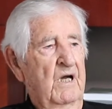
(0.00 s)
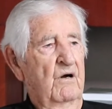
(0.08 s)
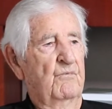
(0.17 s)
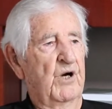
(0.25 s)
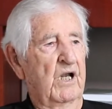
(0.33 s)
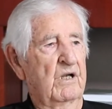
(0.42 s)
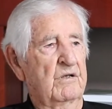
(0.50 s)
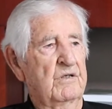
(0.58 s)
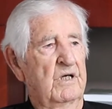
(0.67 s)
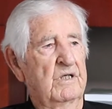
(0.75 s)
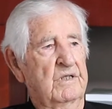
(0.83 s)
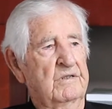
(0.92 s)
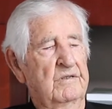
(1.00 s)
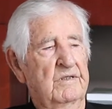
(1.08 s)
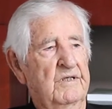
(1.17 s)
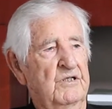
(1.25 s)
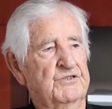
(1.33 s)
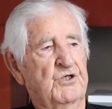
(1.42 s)
well
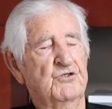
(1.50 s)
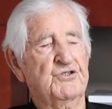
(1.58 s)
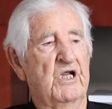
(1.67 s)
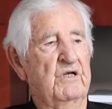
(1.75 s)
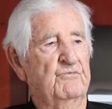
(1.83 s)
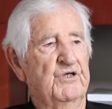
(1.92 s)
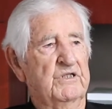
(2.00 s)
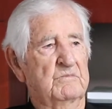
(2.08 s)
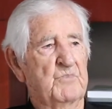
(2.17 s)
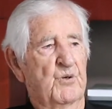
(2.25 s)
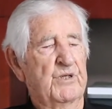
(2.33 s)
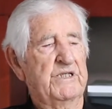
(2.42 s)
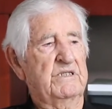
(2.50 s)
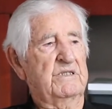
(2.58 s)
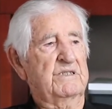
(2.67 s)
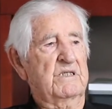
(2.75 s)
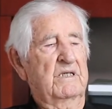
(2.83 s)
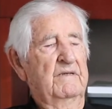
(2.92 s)
associated with the
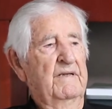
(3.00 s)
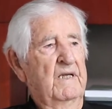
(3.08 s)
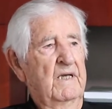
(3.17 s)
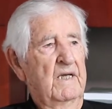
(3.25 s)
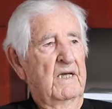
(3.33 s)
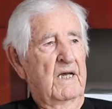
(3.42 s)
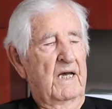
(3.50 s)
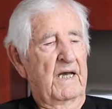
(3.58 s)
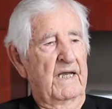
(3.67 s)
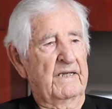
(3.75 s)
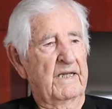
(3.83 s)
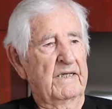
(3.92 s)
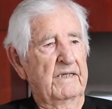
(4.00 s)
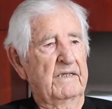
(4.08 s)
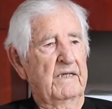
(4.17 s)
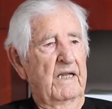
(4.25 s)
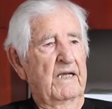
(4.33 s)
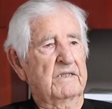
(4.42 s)
Marines. And
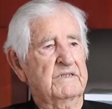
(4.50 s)
then as